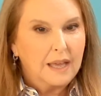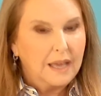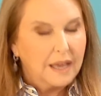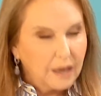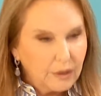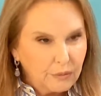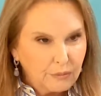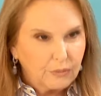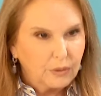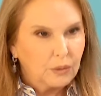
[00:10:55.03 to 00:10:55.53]

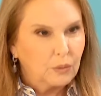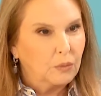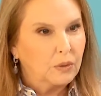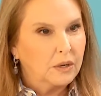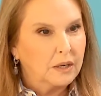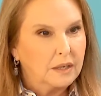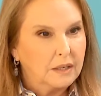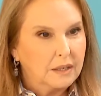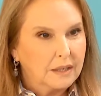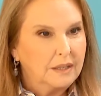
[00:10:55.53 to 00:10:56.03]

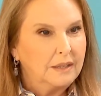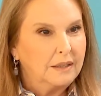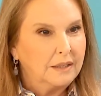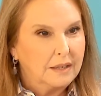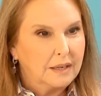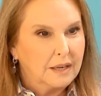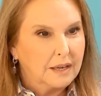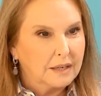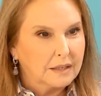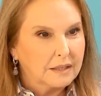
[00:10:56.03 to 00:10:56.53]
everyone in
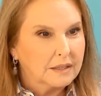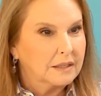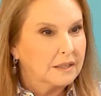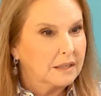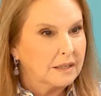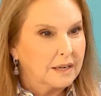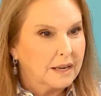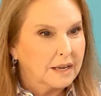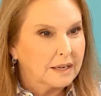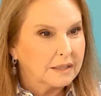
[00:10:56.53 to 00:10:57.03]
the end
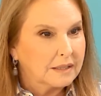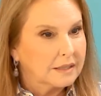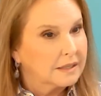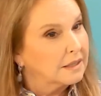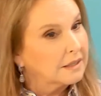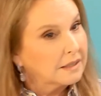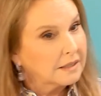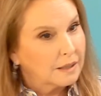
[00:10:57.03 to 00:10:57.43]
connects.